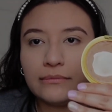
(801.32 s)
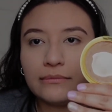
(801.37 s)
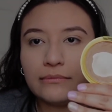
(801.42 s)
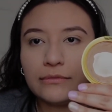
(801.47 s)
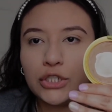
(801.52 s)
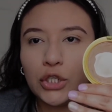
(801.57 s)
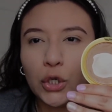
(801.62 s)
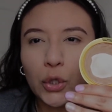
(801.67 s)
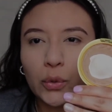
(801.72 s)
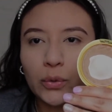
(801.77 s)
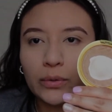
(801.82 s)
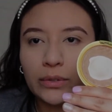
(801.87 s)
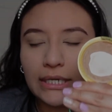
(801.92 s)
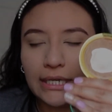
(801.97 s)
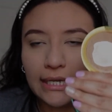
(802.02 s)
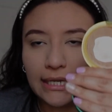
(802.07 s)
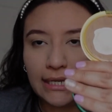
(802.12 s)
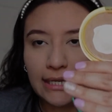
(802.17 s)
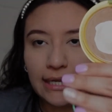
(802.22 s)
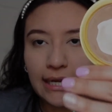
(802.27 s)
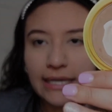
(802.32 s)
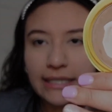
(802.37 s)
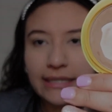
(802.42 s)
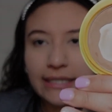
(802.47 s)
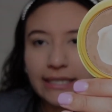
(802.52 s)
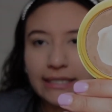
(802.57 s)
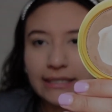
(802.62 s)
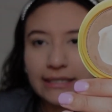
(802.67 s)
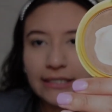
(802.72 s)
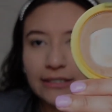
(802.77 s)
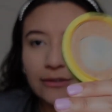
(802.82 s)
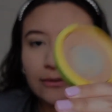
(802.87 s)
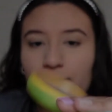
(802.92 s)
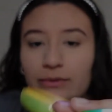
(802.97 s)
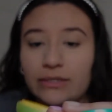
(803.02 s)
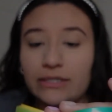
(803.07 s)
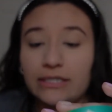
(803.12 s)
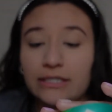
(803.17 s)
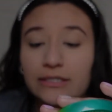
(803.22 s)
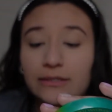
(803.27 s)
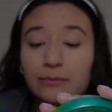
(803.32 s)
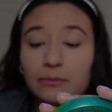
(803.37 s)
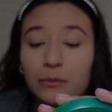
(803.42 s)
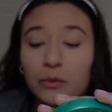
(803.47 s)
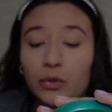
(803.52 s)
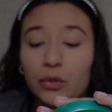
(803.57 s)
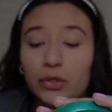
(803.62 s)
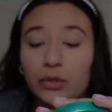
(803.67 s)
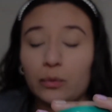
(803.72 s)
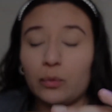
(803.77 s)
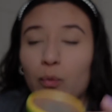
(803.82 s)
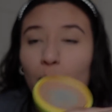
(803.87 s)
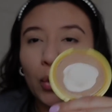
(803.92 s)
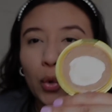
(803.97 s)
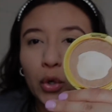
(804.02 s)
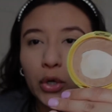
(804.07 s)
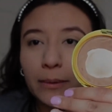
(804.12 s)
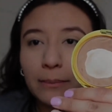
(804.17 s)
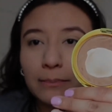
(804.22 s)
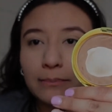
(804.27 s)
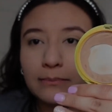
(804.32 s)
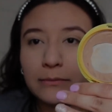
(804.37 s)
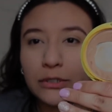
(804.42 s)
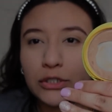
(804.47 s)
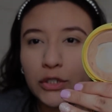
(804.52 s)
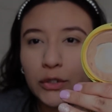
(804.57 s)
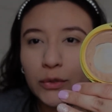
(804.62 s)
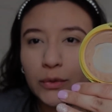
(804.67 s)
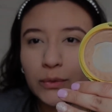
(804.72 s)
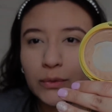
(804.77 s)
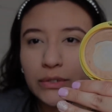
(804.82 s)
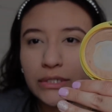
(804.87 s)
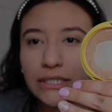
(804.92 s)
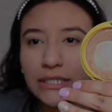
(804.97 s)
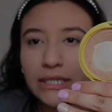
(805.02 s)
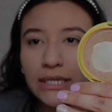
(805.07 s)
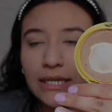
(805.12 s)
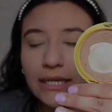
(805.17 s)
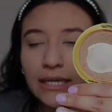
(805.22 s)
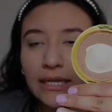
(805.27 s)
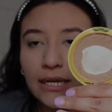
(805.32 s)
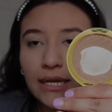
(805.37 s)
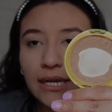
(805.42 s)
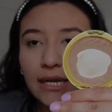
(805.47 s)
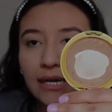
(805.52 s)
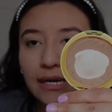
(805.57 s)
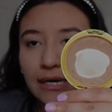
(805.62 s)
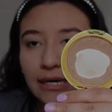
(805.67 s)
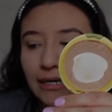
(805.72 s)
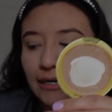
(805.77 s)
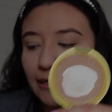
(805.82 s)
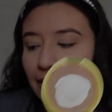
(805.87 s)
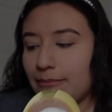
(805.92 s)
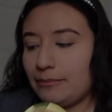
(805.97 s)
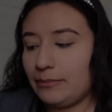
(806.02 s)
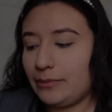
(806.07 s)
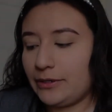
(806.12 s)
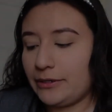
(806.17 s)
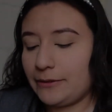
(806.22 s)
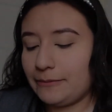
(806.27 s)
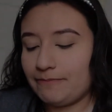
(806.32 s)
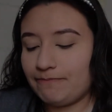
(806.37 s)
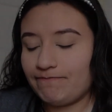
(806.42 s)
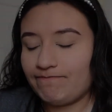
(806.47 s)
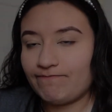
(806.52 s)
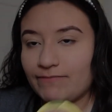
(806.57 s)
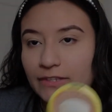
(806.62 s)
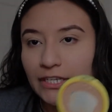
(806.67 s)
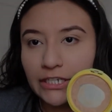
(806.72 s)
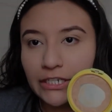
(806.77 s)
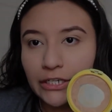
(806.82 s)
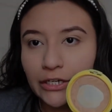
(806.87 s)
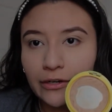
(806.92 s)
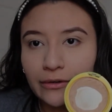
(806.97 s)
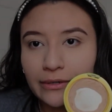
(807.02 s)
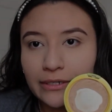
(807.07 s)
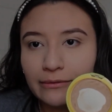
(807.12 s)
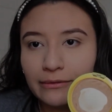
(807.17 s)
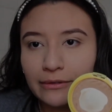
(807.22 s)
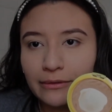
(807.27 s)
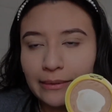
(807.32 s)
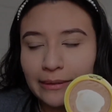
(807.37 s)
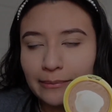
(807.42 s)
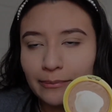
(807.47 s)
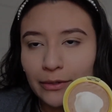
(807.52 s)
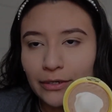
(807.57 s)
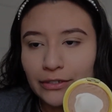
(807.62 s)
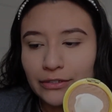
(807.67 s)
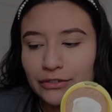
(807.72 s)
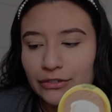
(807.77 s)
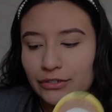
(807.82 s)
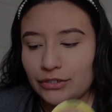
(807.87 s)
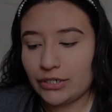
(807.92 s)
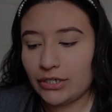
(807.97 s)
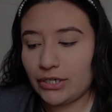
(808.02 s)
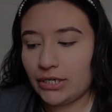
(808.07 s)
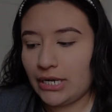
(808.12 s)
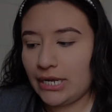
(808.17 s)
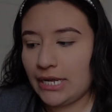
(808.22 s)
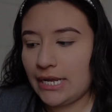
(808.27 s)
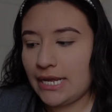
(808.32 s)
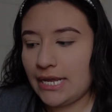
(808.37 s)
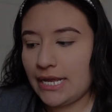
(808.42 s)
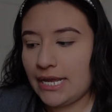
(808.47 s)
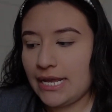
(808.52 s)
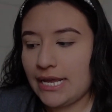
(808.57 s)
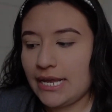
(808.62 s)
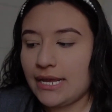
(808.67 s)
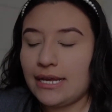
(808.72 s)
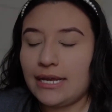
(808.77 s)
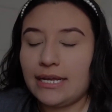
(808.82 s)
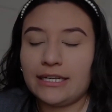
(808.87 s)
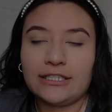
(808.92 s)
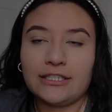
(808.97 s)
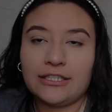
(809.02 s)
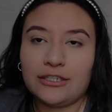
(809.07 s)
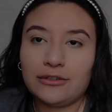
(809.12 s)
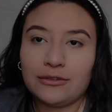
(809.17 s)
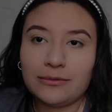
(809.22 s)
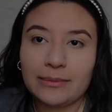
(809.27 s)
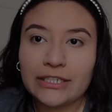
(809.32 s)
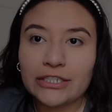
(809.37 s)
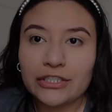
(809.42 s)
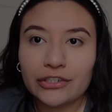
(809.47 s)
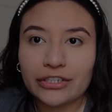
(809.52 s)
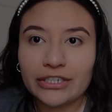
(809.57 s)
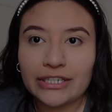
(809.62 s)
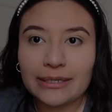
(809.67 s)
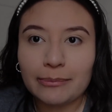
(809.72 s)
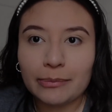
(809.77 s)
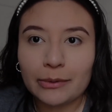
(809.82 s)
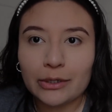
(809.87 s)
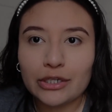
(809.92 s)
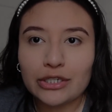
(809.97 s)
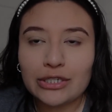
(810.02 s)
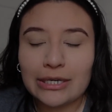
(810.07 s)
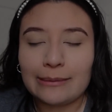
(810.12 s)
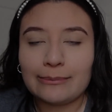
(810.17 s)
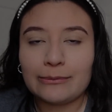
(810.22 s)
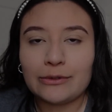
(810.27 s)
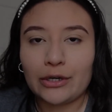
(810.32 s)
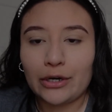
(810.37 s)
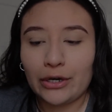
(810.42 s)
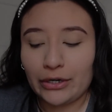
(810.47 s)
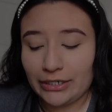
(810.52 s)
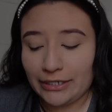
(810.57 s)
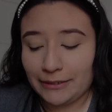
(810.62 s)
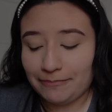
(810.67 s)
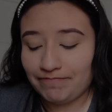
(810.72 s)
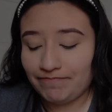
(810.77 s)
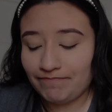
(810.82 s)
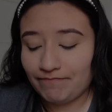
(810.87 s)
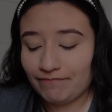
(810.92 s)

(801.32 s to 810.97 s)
tone. I like this one. It's more warm toned. But I'm gonna go in with my bronzer. Excuse my dirty brush. I'm sorry.